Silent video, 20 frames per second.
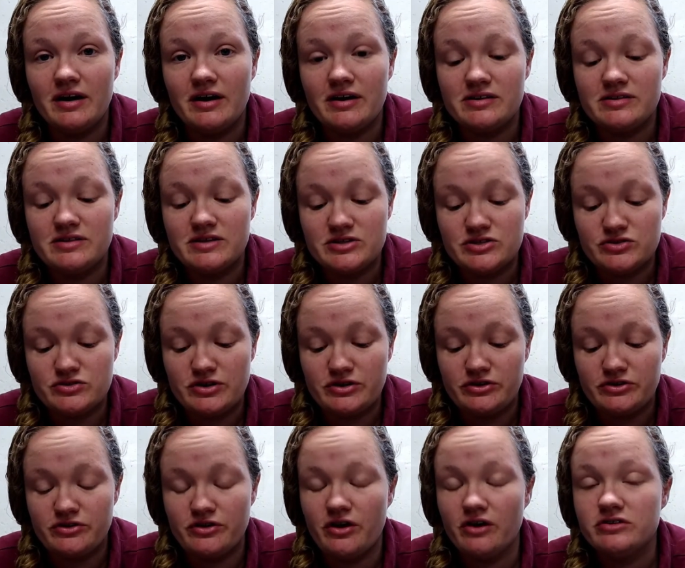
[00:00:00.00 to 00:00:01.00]
these are on your
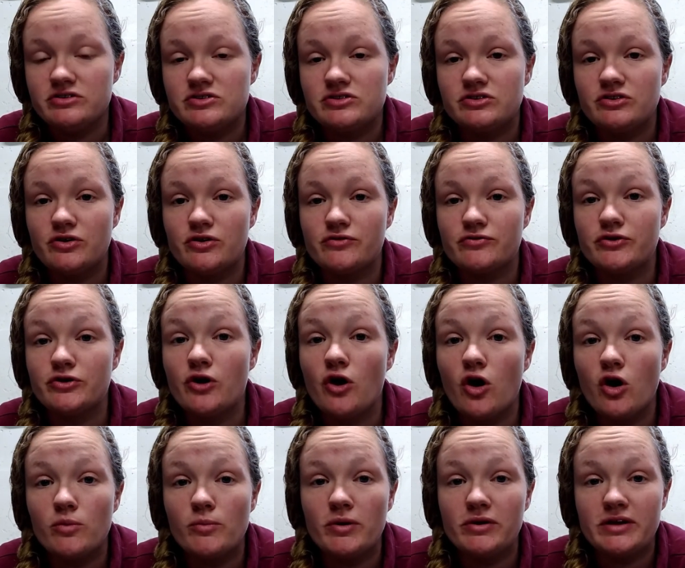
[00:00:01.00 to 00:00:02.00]
dogs, you know, if you're
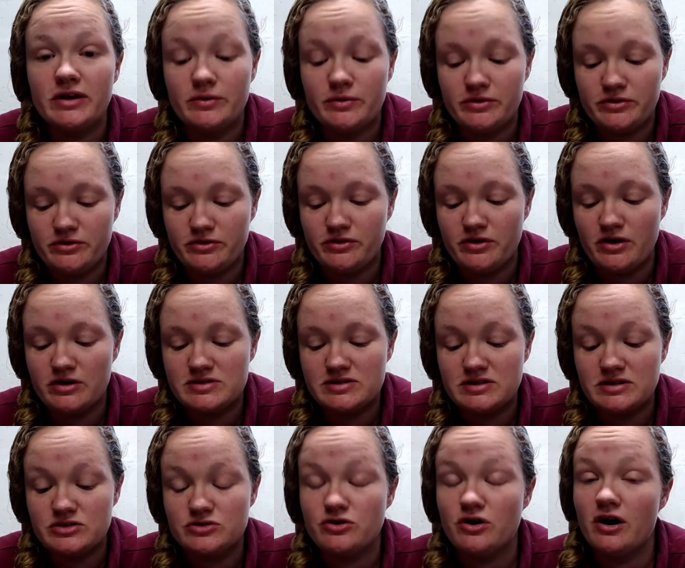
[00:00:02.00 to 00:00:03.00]
home all day with your dogs and these
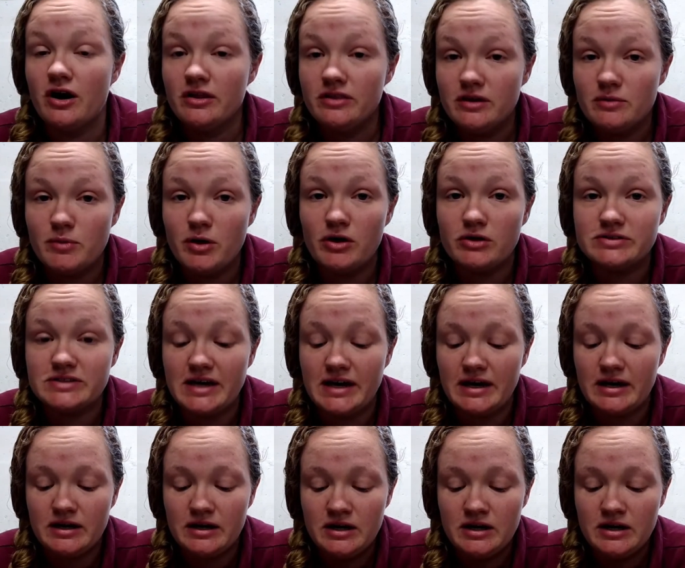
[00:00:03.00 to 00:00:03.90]
are on them all day,